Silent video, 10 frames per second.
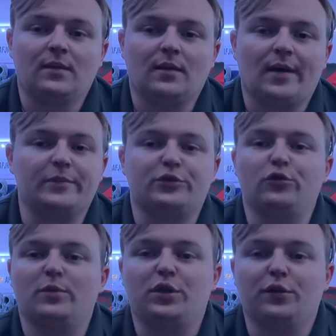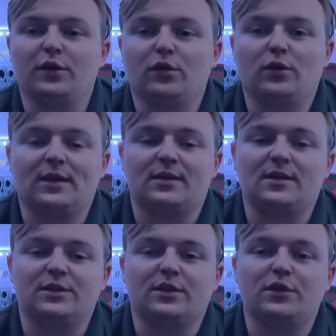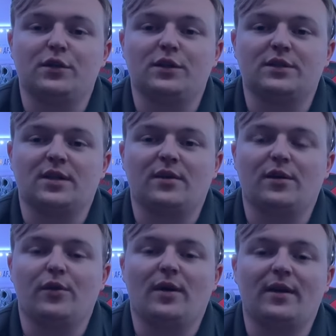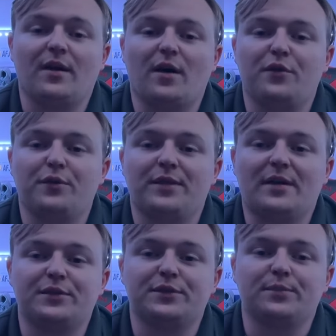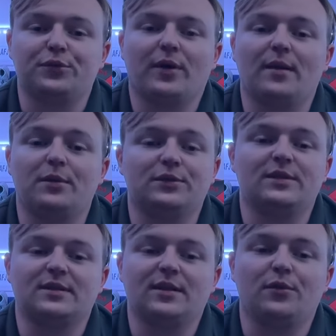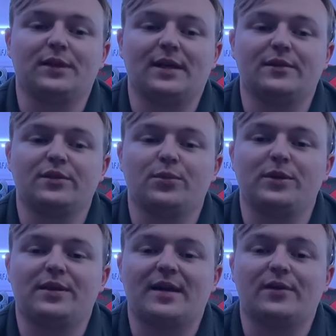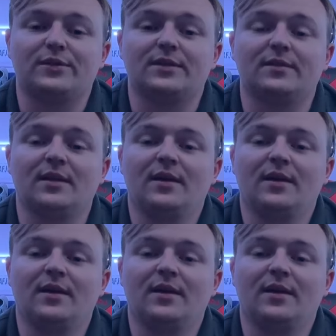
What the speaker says: I'm assuming you're going to look at this and you're going to say, oh, I got 100,000 subscribers. This kid only has 3,000.